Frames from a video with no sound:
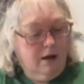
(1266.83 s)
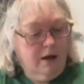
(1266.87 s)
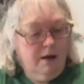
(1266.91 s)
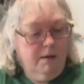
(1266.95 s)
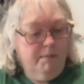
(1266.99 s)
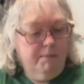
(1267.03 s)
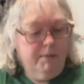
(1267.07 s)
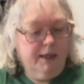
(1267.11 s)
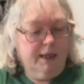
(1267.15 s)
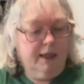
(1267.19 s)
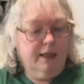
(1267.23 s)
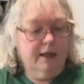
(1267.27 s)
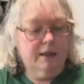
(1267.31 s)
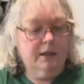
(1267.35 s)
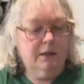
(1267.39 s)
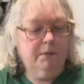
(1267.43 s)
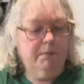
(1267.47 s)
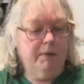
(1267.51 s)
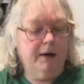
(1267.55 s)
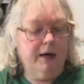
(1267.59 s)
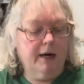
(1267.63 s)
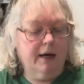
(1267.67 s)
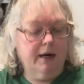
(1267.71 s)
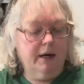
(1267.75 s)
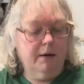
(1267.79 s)
But this
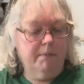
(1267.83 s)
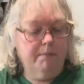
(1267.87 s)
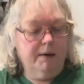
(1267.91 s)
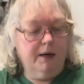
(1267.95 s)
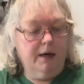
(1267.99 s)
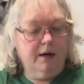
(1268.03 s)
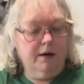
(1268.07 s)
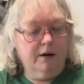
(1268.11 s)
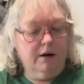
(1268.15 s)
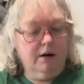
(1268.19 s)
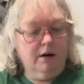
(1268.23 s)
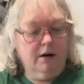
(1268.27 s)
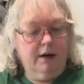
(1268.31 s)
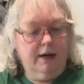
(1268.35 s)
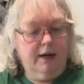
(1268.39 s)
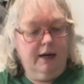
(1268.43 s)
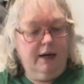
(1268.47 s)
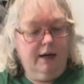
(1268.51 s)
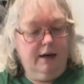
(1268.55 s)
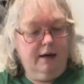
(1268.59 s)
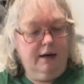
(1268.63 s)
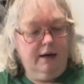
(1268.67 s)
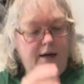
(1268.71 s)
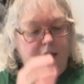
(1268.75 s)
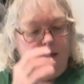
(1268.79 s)
body butter,
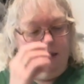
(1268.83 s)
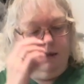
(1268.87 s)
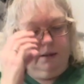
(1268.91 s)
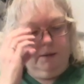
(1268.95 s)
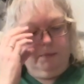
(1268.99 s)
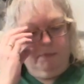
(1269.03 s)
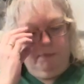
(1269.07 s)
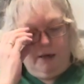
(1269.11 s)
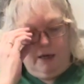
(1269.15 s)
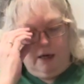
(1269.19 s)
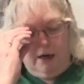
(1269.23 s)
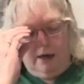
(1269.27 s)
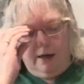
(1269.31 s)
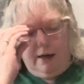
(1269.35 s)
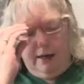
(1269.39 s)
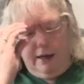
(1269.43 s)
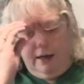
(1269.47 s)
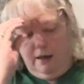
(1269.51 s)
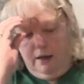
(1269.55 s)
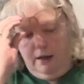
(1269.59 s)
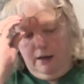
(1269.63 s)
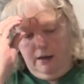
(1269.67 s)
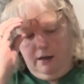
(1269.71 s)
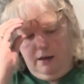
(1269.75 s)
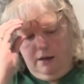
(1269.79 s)
it is
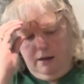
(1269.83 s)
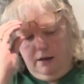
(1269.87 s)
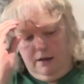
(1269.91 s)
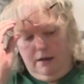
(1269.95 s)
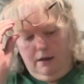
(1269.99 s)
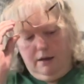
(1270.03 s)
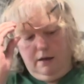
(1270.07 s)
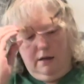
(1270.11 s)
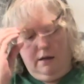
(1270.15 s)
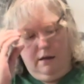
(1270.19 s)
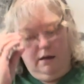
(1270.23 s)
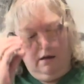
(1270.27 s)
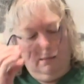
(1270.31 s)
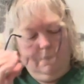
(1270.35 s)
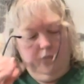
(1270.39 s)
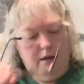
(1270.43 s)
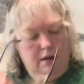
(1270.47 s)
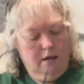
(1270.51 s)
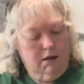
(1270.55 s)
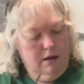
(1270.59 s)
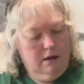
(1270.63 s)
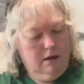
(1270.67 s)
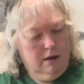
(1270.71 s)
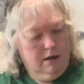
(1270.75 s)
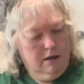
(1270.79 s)
by,
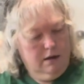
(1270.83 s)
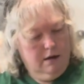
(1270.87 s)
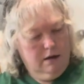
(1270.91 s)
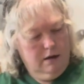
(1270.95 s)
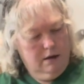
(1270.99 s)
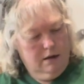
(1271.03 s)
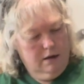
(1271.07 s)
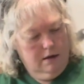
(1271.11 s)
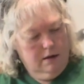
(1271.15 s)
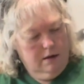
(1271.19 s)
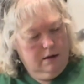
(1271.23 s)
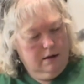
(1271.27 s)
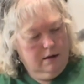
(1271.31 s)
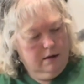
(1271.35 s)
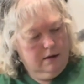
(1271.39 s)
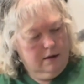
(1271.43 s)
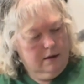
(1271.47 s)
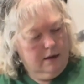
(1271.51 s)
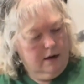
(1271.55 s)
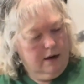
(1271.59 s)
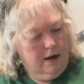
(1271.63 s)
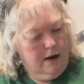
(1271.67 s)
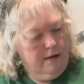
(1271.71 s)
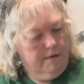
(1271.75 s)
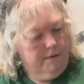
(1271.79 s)

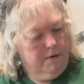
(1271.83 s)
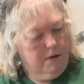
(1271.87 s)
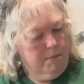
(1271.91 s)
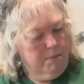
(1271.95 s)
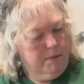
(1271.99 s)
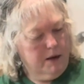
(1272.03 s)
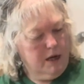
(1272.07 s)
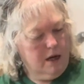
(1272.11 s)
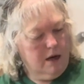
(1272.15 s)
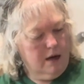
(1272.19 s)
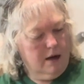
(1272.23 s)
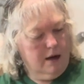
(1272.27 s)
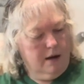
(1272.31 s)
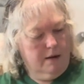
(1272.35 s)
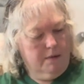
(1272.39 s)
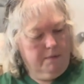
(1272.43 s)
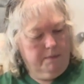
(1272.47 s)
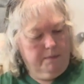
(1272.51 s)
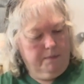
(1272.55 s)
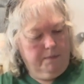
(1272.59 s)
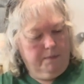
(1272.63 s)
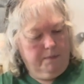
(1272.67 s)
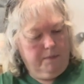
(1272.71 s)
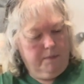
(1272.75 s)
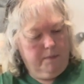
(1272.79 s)
does it have a by?
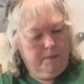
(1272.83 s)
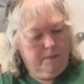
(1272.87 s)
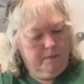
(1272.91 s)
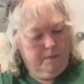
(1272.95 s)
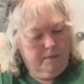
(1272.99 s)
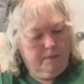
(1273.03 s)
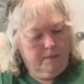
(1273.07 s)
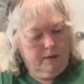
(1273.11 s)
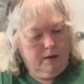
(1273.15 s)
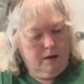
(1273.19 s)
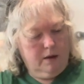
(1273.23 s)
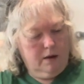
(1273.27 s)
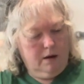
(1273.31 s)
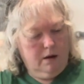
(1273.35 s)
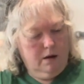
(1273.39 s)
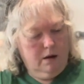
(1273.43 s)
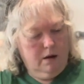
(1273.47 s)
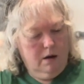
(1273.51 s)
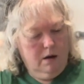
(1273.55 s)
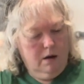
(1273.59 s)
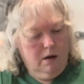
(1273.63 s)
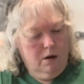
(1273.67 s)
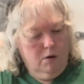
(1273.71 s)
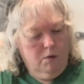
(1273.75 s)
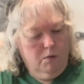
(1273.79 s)

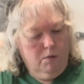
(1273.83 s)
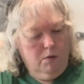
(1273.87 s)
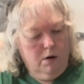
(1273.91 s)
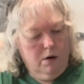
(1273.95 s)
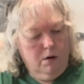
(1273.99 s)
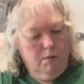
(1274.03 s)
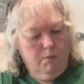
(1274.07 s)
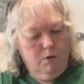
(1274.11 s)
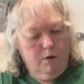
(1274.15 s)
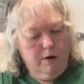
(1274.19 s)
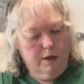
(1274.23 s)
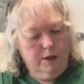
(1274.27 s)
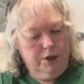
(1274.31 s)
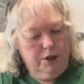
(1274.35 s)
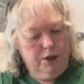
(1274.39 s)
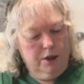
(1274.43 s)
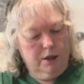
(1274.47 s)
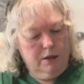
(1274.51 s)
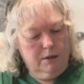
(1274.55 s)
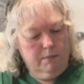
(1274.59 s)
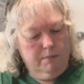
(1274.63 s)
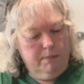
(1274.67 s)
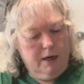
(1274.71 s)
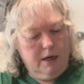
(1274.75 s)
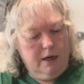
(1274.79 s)
Warm Wishes
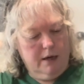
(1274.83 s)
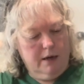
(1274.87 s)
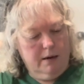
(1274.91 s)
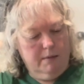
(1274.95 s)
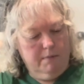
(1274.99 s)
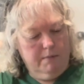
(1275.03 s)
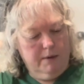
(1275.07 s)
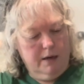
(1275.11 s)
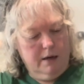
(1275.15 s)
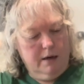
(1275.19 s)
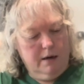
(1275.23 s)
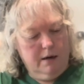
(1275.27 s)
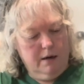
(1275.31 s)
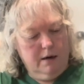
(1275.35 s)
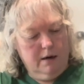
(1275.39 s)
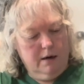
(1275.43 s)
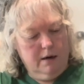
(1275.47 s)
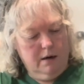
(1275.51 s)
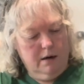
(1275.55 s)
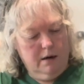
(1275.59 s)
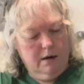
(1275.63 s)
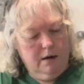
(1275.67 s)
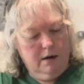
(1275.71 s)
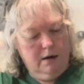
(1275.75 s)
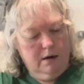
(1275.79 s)
body
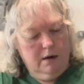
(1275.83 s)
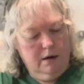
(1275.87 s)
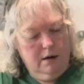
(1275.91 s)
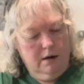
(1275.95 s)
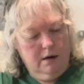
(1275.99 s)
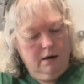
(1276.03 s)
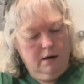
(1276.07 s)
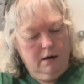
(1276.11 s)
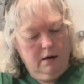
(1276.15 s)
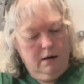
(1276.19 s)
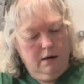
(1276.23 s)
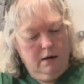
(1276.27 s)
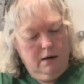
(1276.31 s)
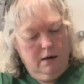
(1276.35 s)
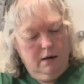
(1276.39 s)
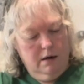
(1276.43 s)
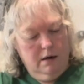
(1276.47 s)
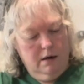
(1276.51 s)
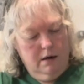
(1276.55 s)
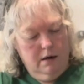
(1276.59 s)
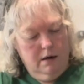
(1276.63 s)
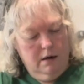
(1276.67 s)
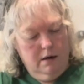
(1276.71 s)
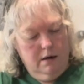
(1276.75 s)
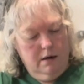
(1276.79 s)
butter.
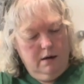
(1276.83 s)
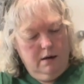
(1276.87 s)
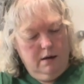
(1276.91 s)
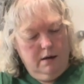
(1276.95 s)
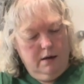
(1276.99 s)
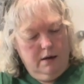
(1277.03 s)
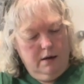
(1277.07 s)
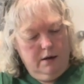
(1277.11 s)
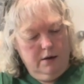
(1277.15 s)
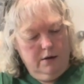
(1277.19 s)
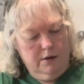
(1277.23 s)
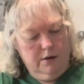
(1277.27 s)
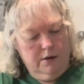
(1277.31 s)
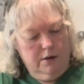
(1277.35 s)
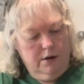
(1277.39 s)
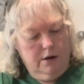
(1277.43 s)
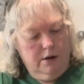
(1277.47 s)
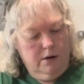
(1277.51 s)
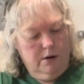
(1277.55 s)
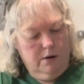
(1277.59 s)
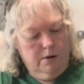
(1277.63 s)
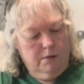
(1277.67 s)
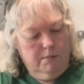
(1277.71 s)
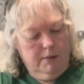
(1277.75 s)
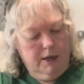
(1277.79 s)
There's
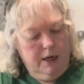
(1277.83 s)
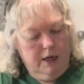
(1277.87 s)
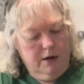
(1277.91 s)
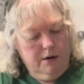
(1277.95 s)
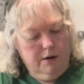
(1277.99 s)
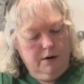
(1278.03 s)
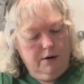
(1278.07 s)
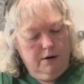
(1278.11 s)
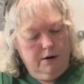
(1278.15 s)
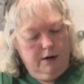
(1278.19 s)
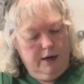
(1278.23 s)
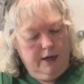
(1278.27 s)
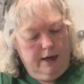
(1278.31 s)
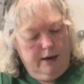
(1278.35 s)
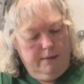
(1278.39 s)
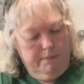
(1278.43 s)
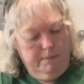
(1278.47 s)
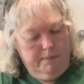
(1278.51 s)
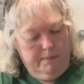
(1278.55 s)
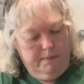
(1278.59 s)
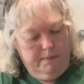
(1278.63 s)
no maker name.